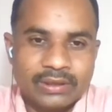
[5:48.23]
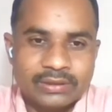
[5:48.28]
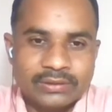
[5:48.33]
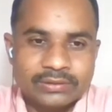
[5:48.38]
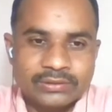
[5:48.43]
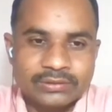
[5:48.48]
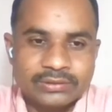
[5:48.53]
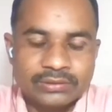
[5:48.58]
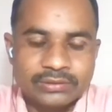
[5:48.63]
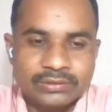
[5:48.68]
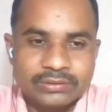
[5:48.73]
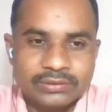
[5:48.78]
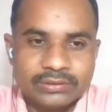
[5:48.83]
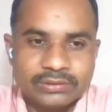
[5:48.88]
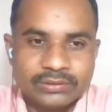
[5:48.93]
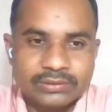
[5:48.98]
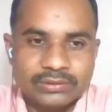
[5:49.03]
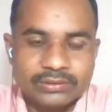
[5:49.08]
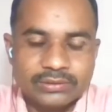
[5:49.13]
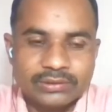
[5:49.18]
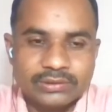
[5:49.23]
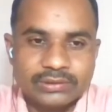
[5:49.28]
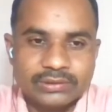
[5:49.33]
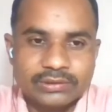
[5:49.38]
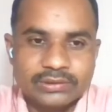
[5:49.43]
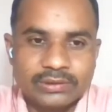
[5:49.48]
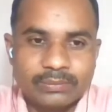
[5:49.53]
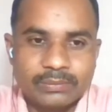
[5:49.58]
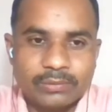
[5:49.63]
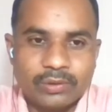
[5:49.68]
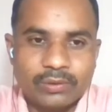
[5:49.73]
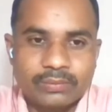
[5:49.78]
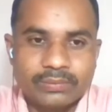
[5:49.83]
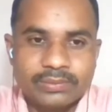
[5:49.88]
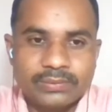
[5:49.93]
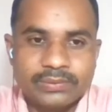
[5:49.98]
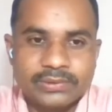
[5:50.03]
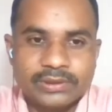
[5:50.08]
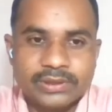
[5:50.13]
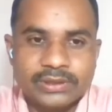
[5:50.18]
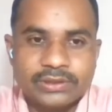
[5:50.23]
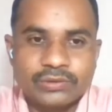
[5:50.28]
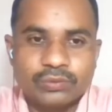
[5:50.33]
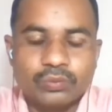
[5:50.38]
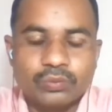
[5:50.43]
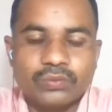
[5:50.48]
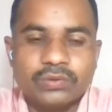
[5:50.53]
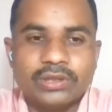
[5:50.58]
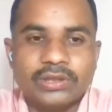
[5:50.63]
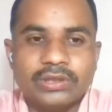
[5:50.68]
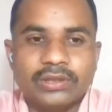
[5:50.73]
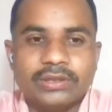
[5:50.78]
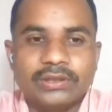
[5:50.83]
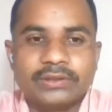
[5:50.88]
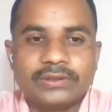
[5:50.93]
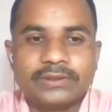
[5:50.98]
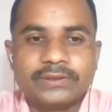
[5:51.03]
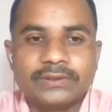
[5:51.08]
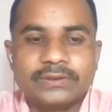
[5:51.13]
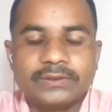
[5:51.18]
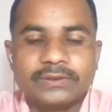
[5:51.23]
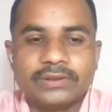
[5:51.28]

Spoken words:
So some of such words